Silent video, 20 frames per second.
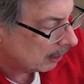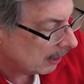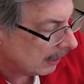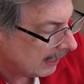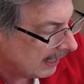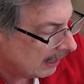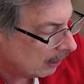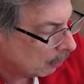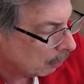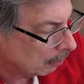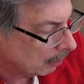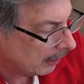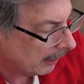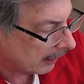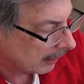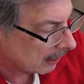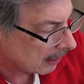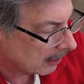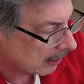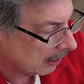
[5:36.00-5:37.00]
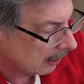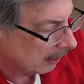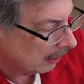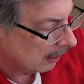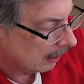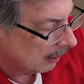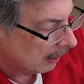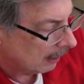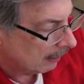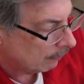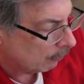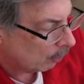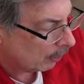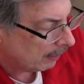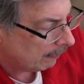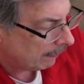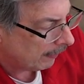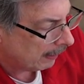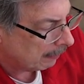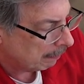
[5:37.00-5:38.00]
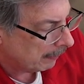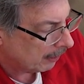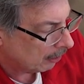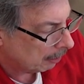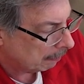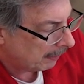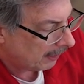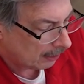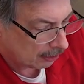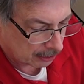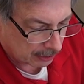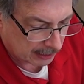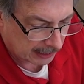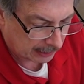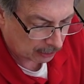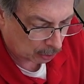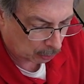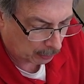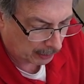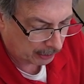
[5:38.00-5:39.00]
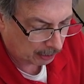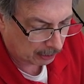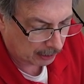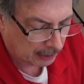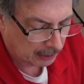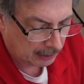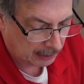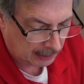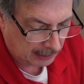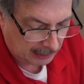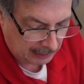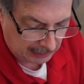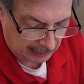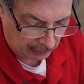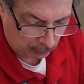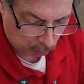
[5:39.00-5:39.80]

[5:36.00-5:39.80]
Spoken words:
to equal lengths. 45 millimeters, that's why you're going to need a